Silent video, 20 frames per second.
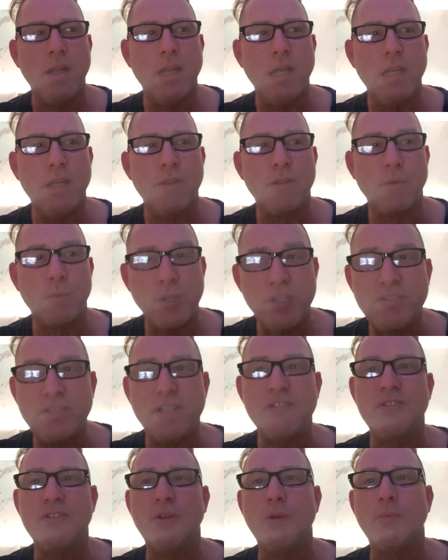And the
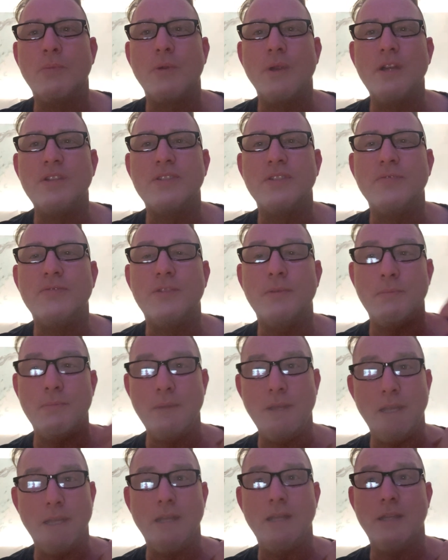reason it's so impressive to
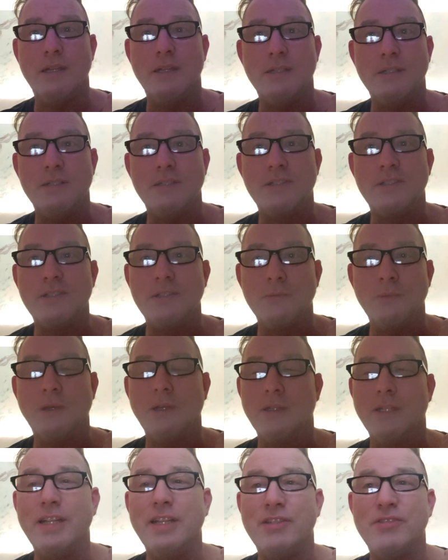me is,
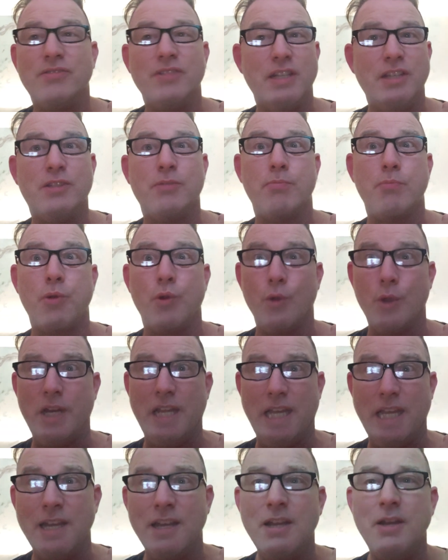well, it's it's
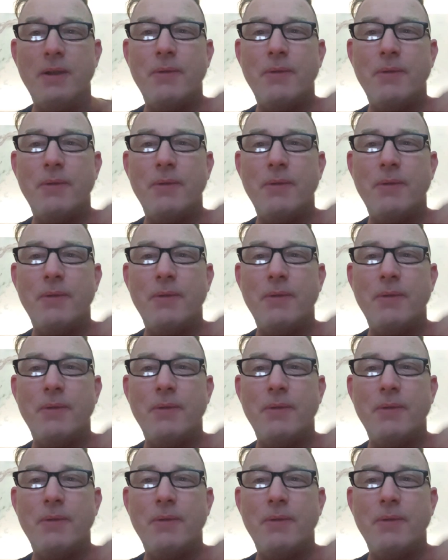pretty.